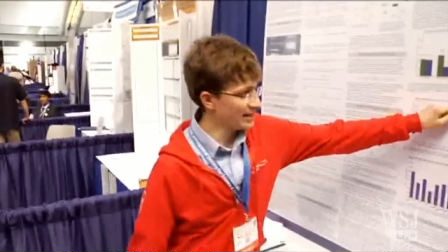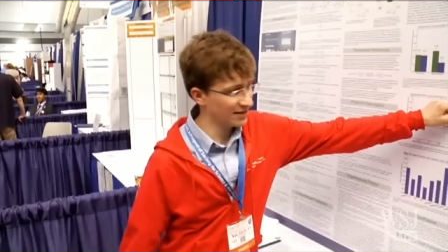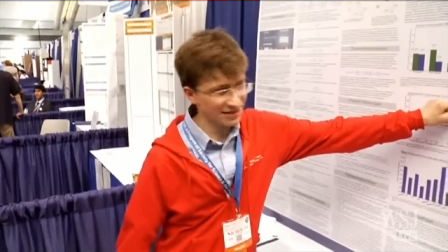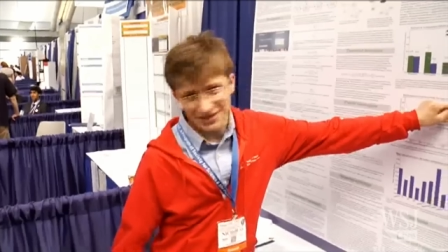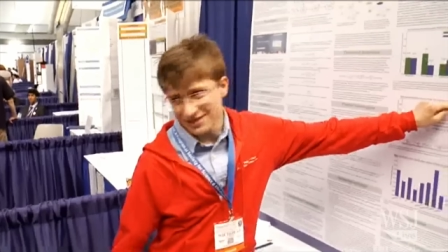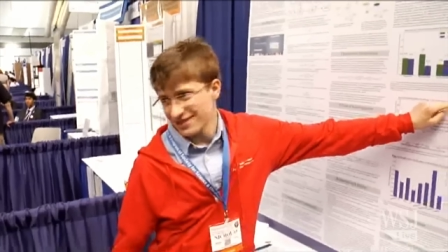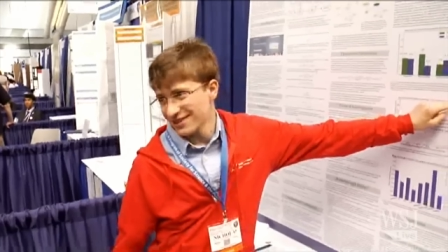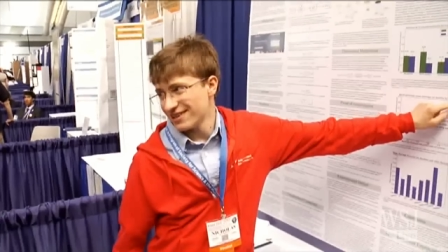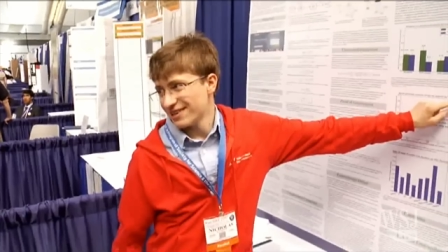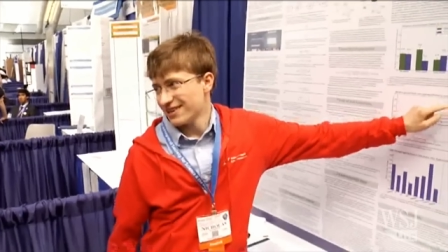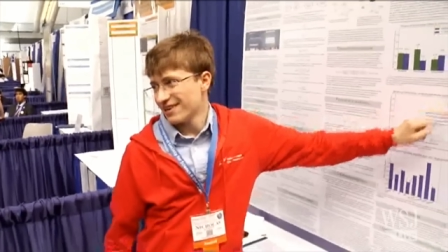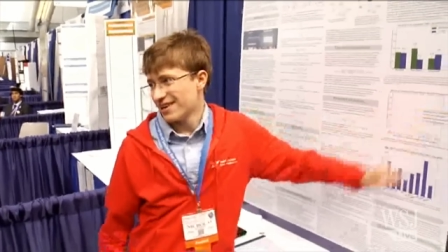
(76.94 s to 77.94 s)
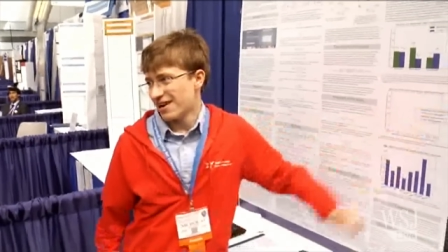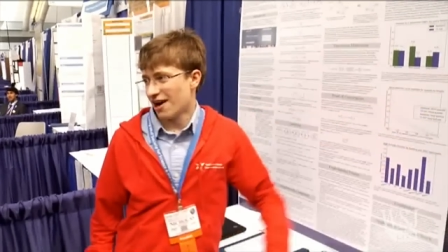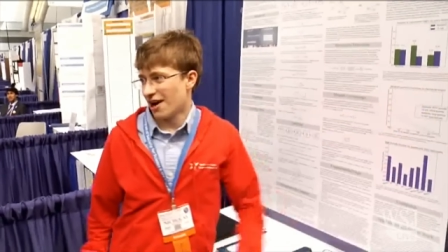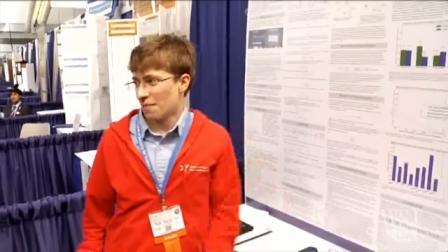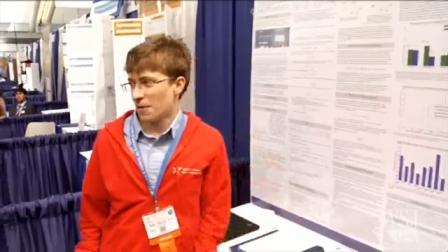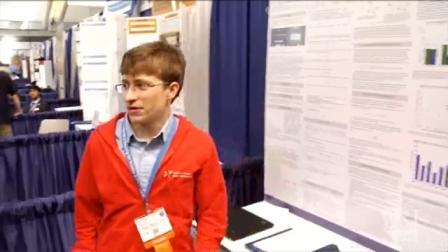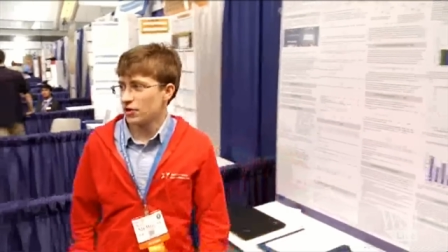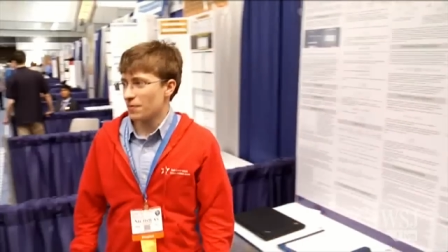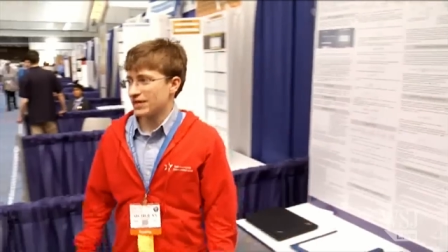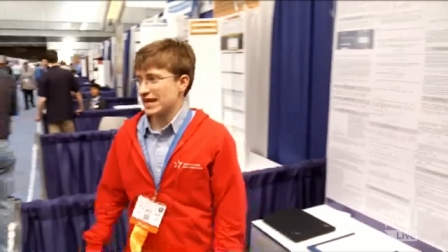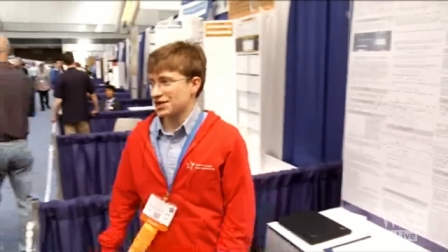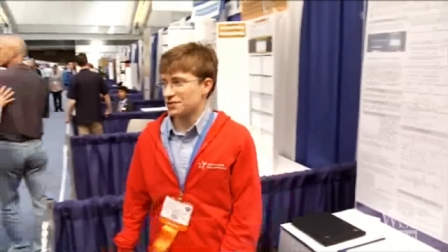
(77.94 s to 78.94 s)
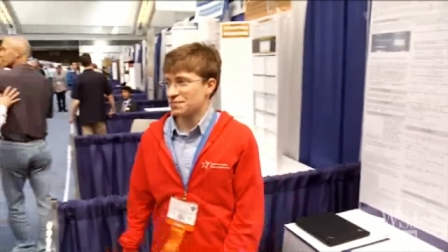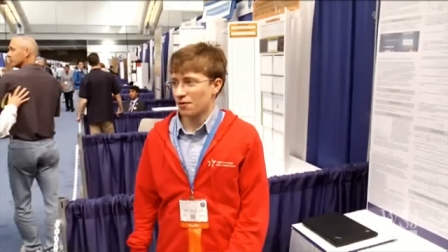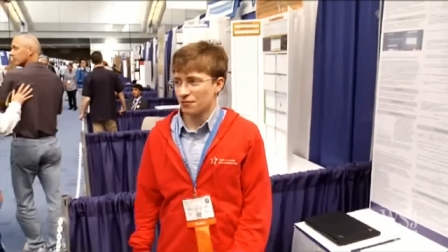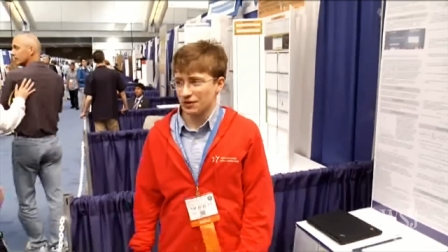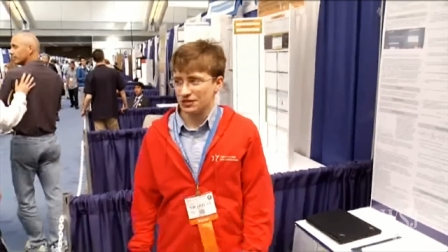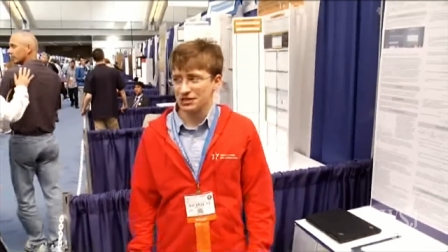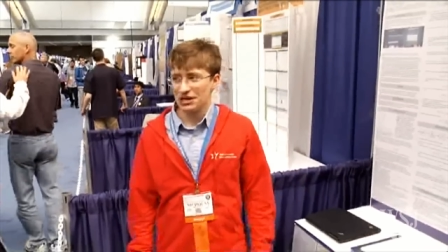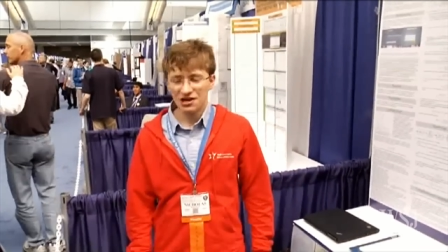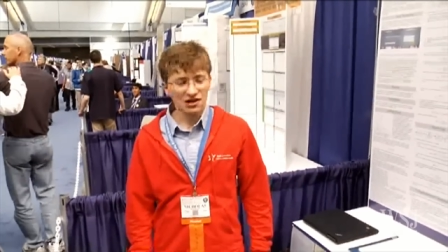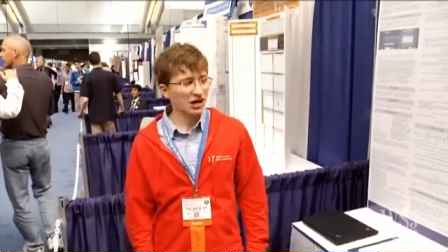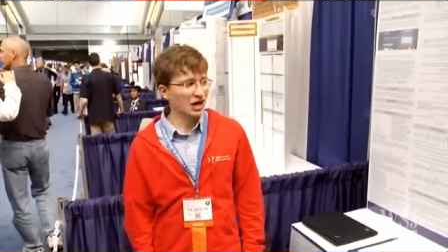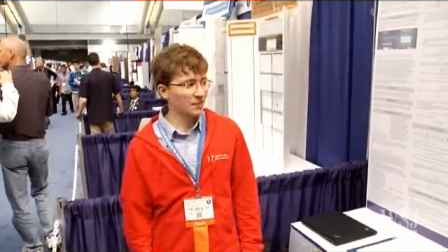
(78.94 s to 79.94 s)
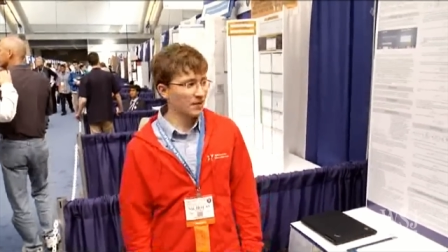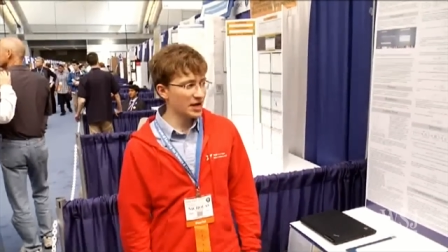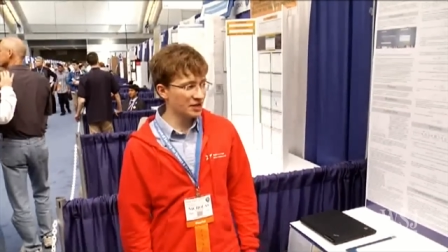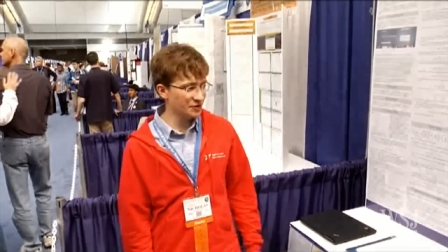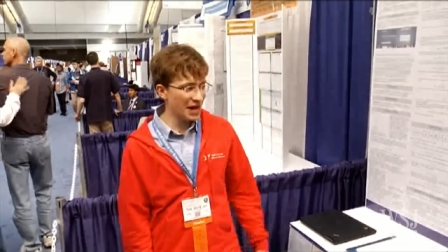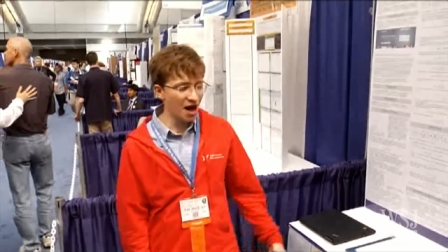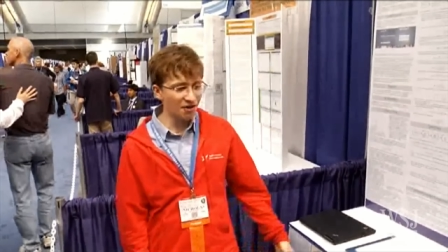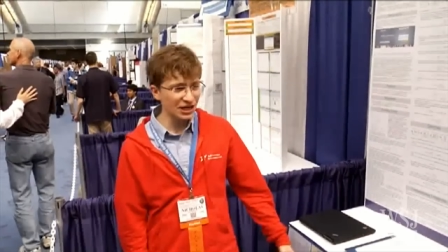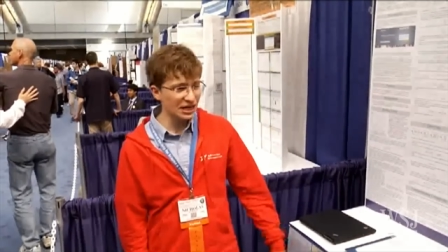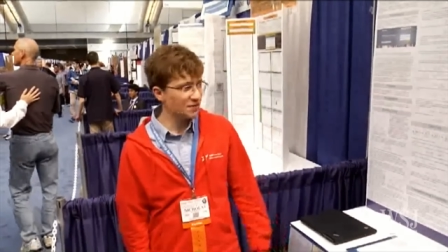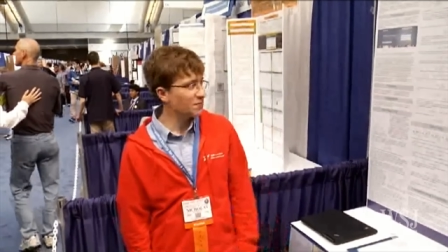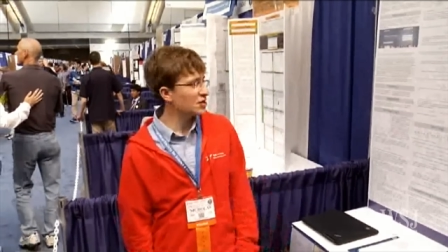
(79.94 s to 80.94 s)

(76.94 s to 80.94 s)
in making the search easier for on, on Facebook and Twitter?